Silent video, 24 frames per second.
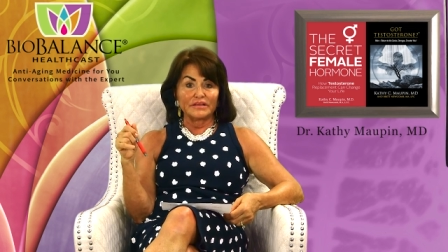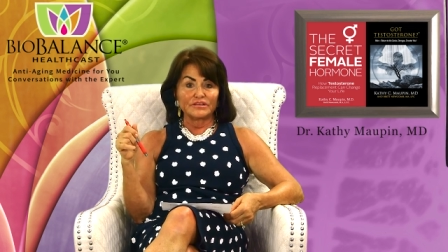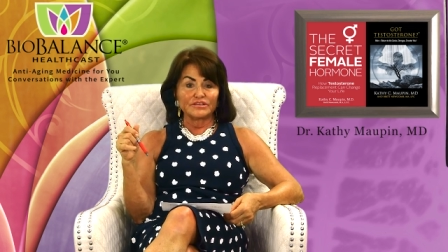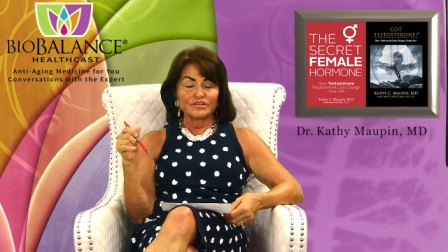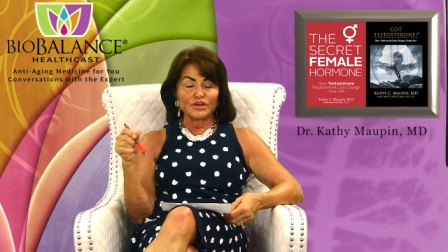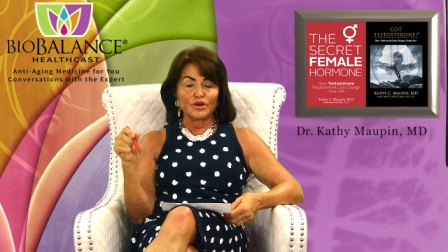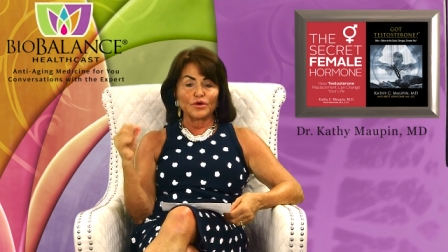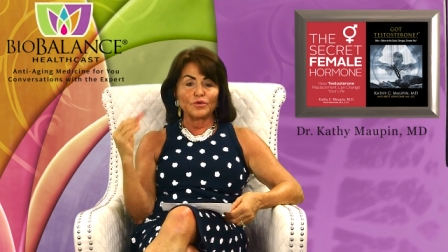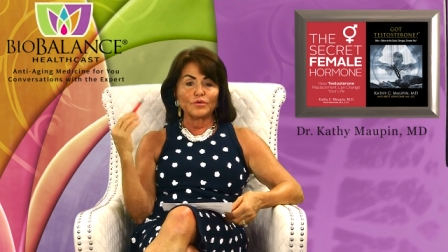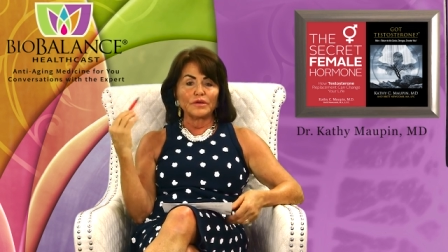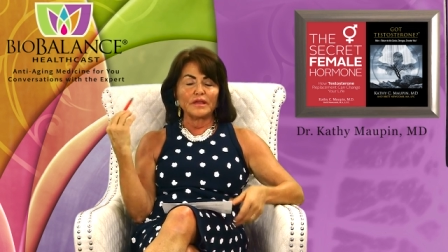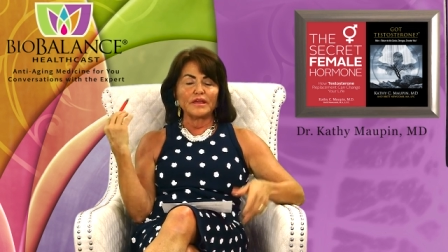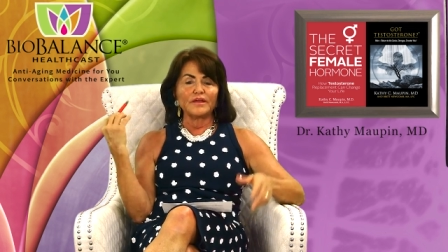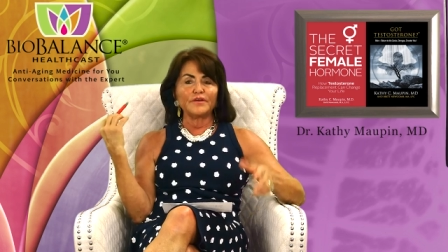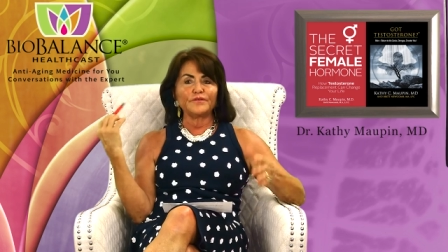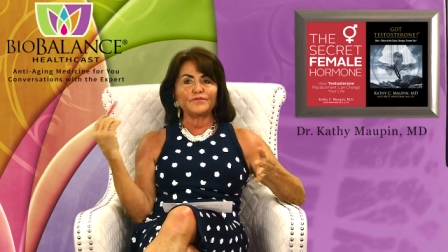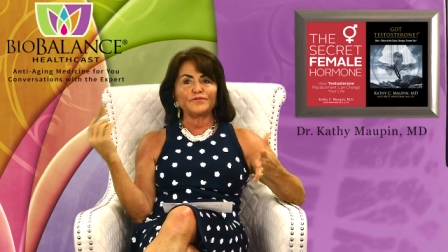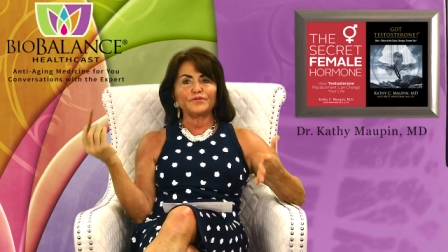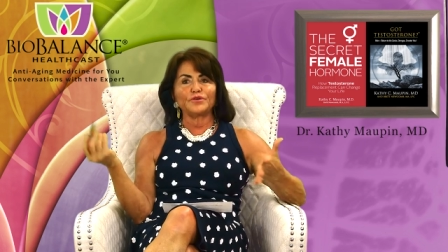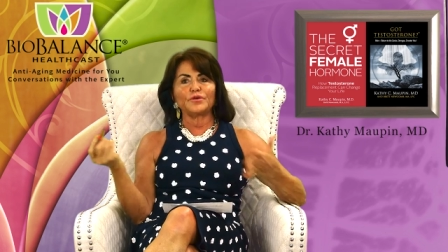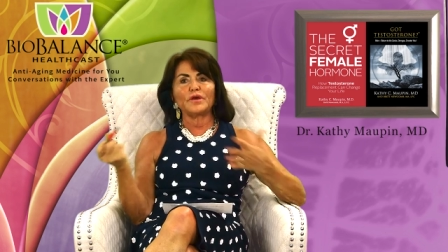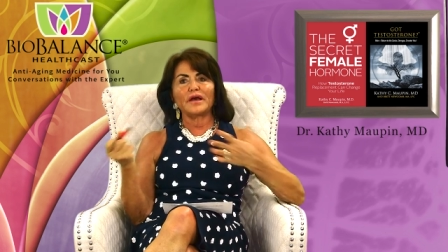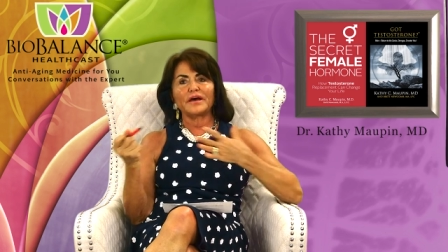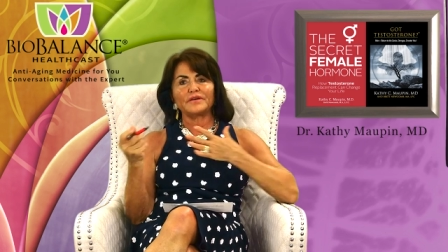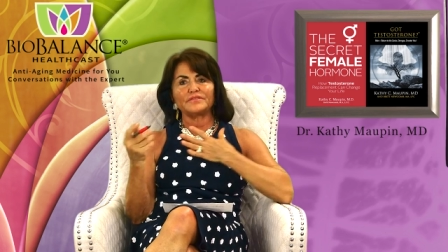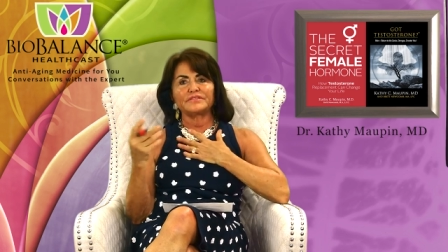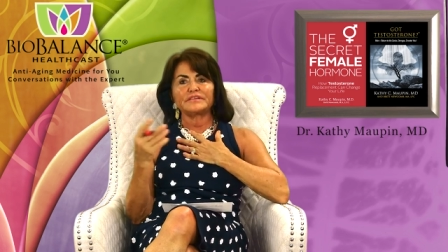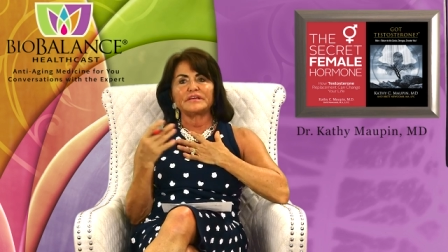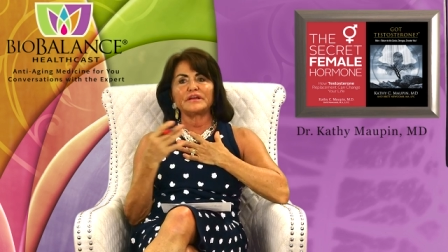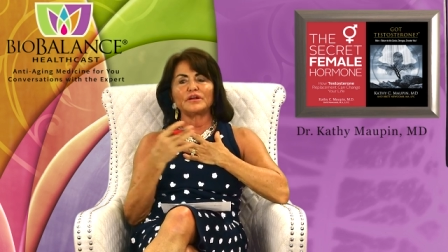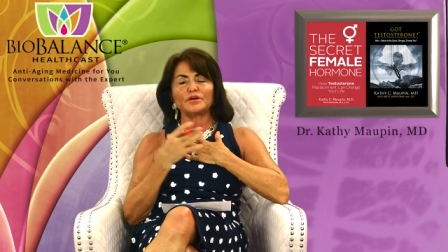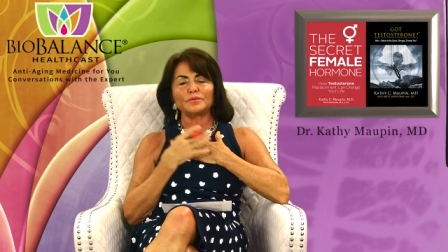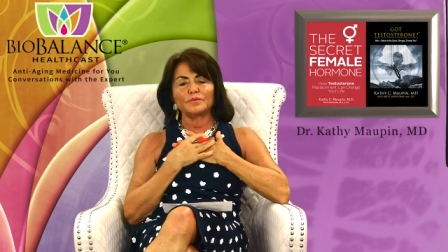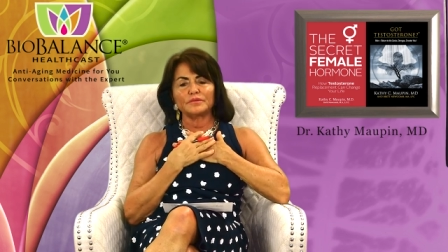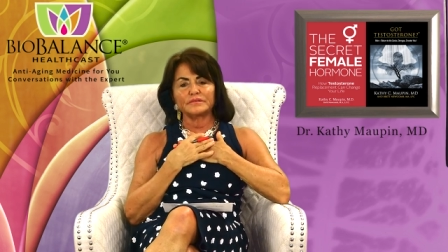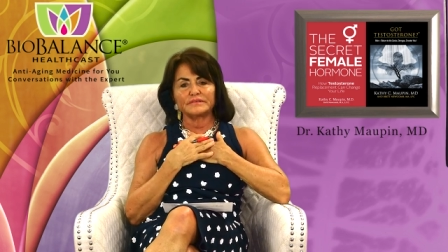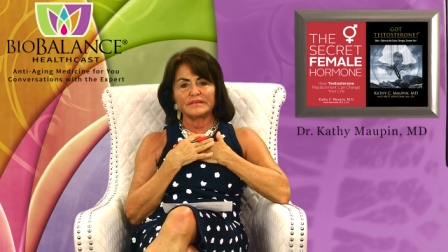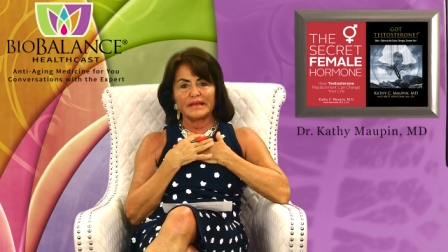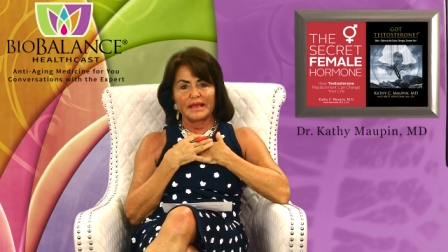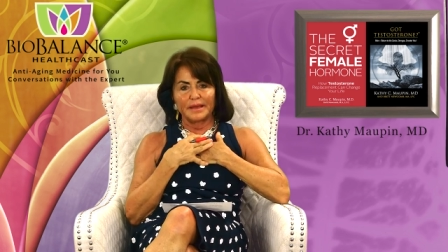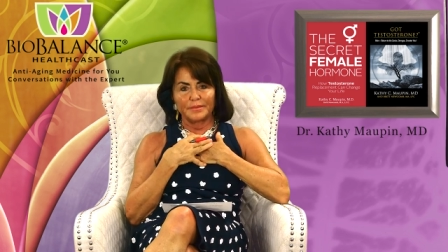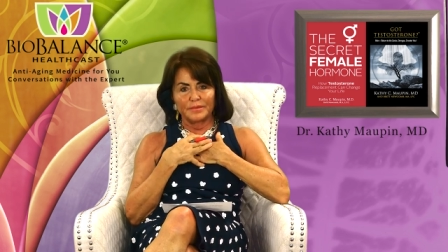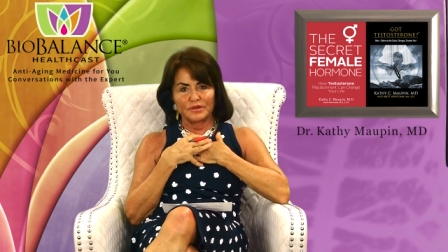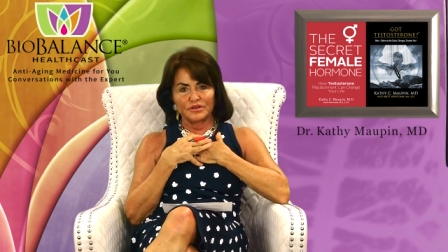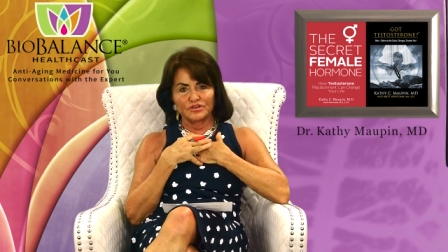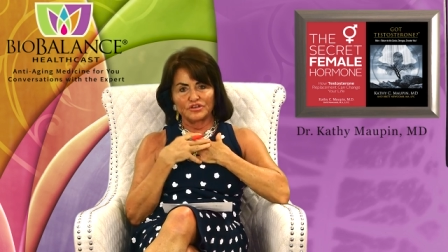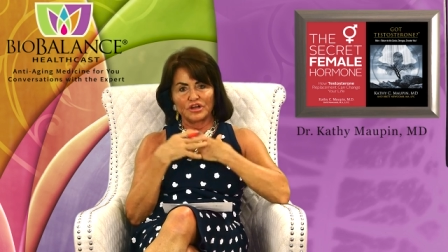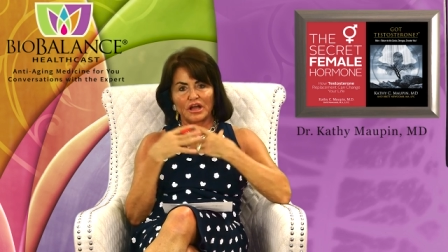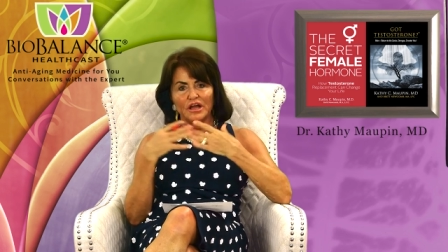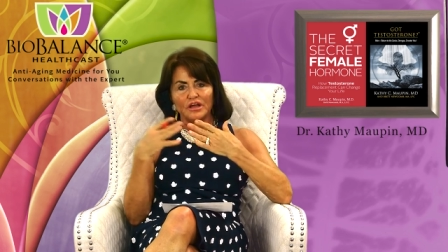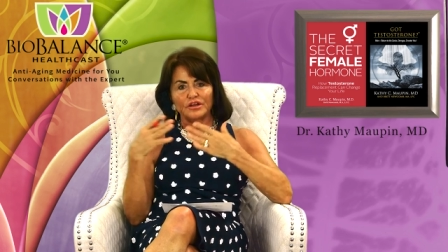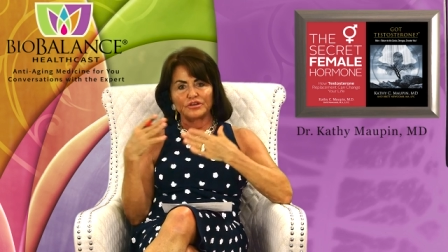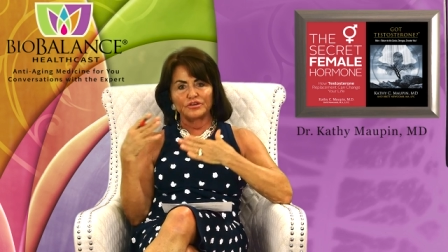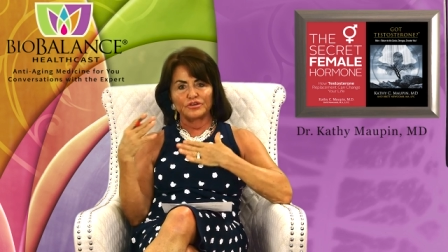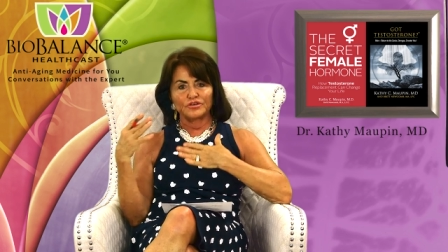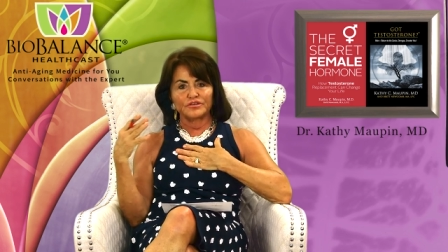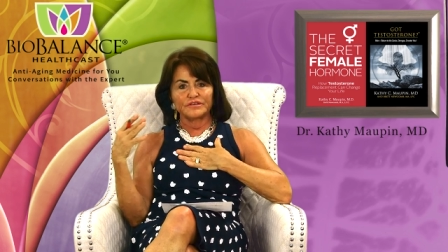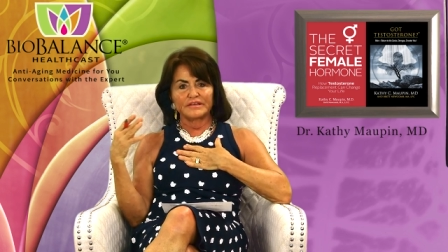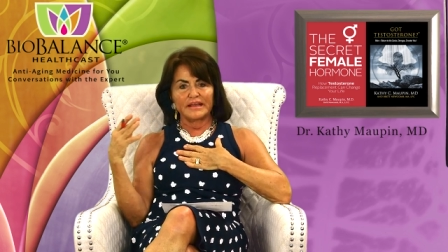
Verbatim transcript: So if you have terrible damage on your